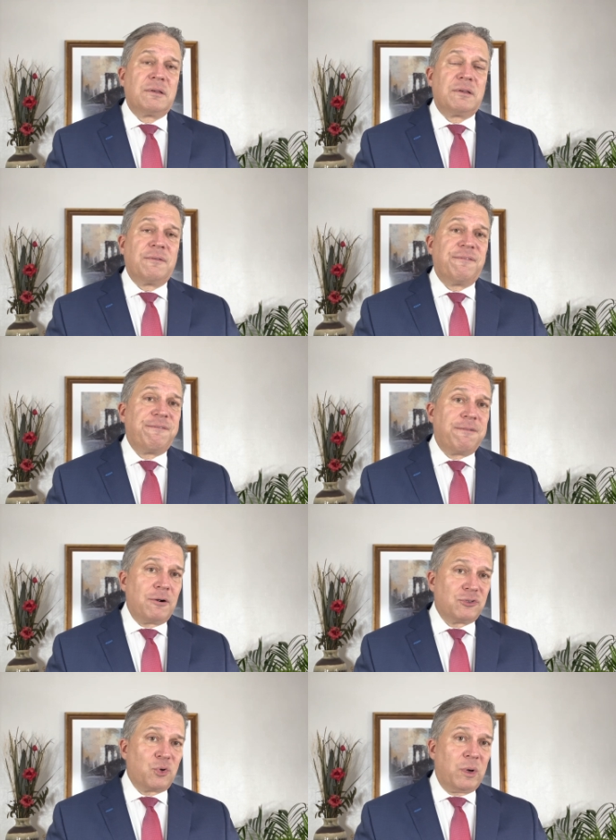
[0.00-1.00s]
The
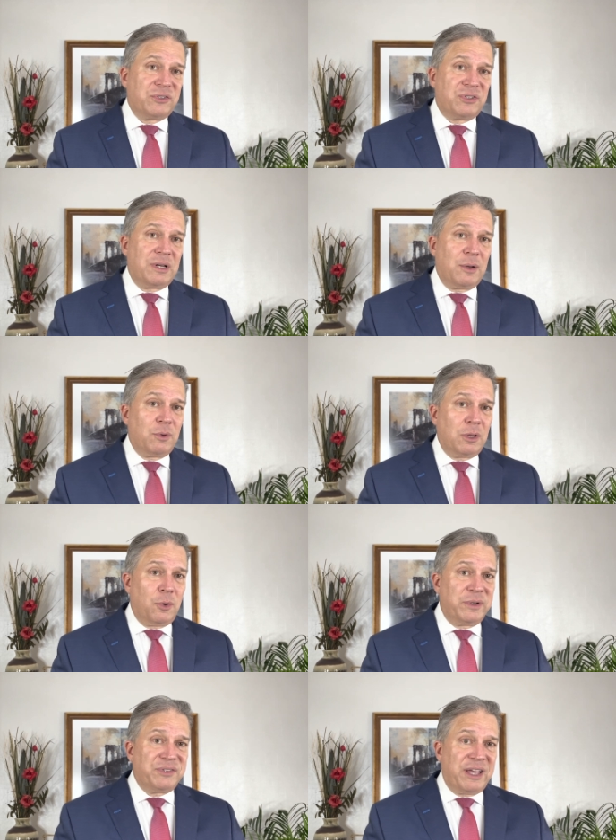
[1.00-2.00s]
first question I will
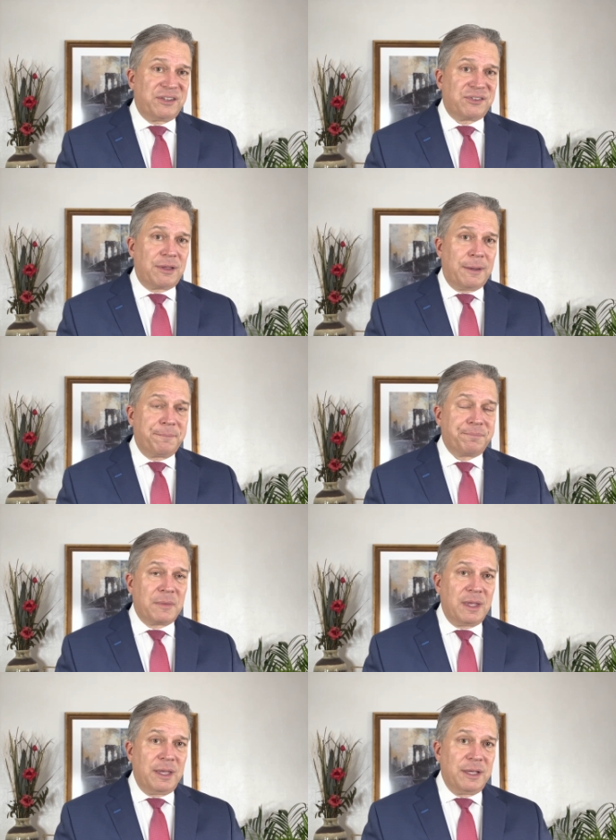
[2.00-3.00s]
always ask them
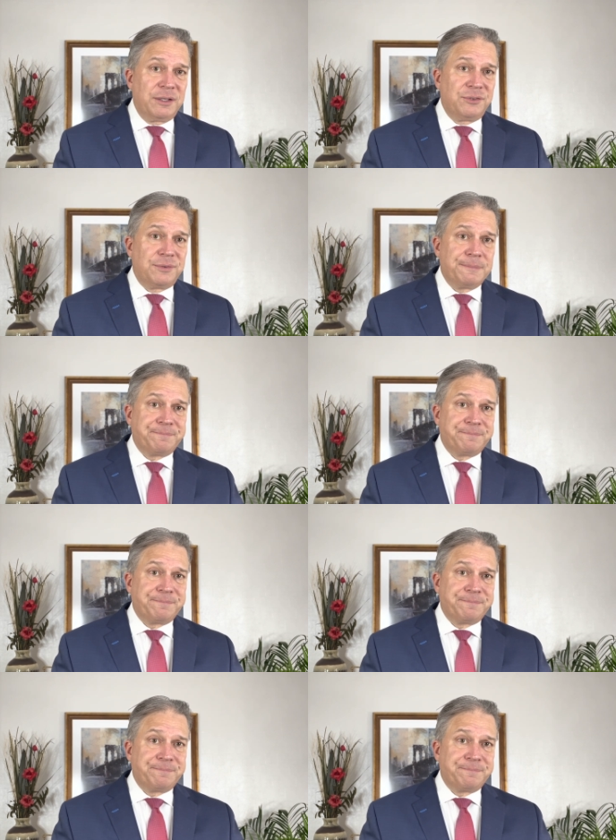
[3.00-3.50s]
is,